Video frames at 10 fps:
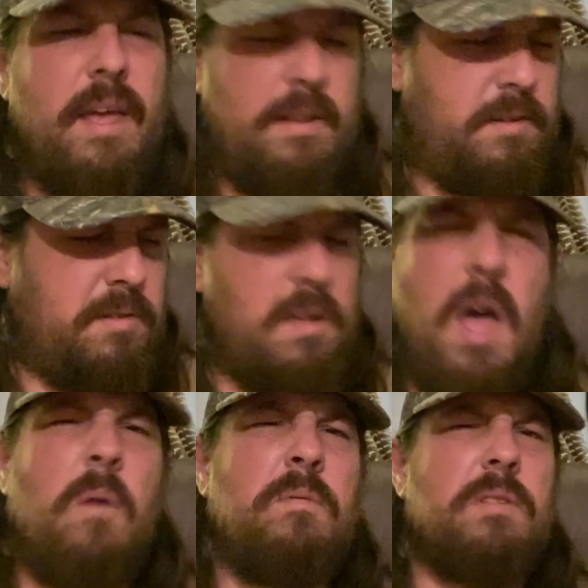it just
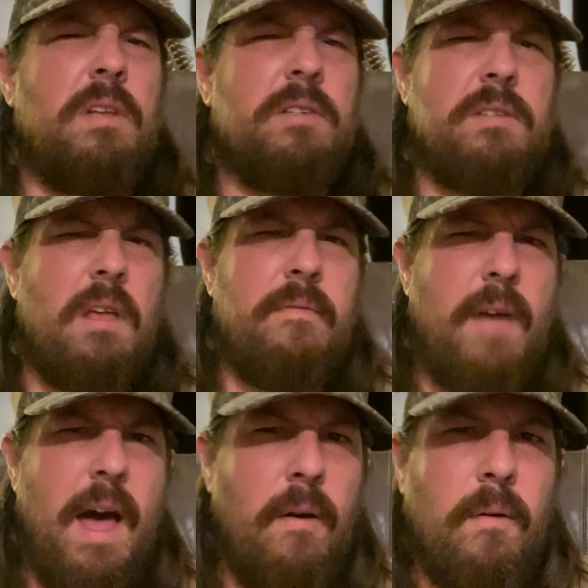owns this stuff
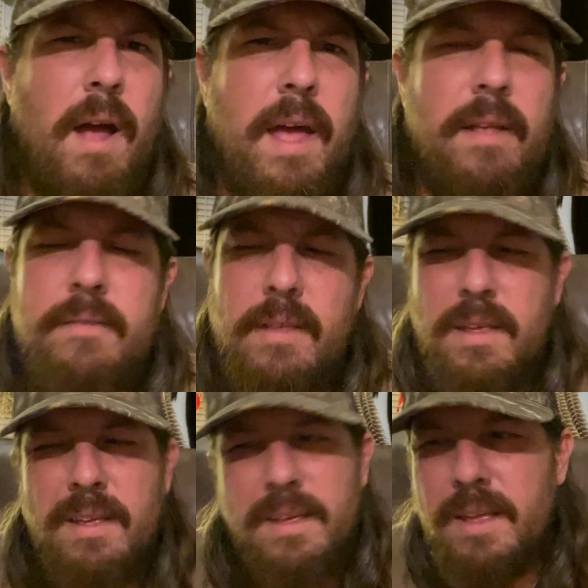outright
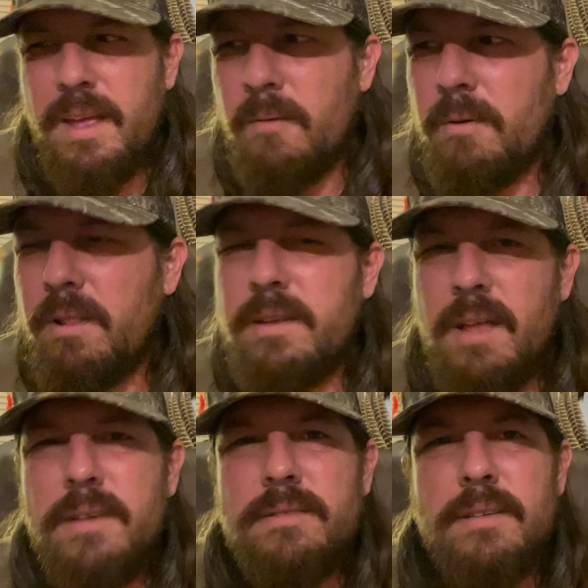it really
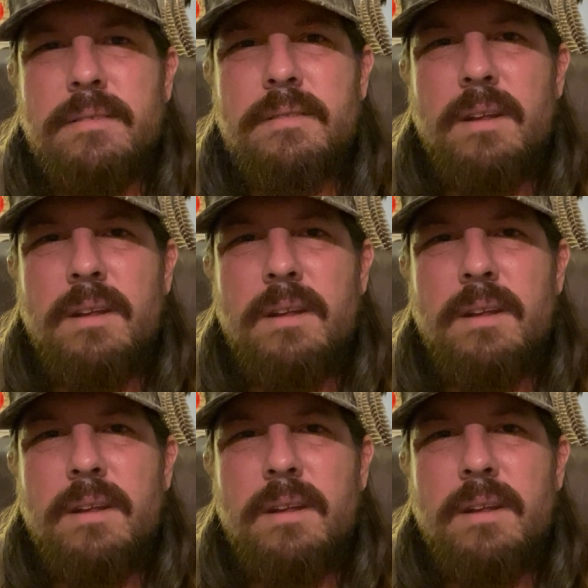doesn't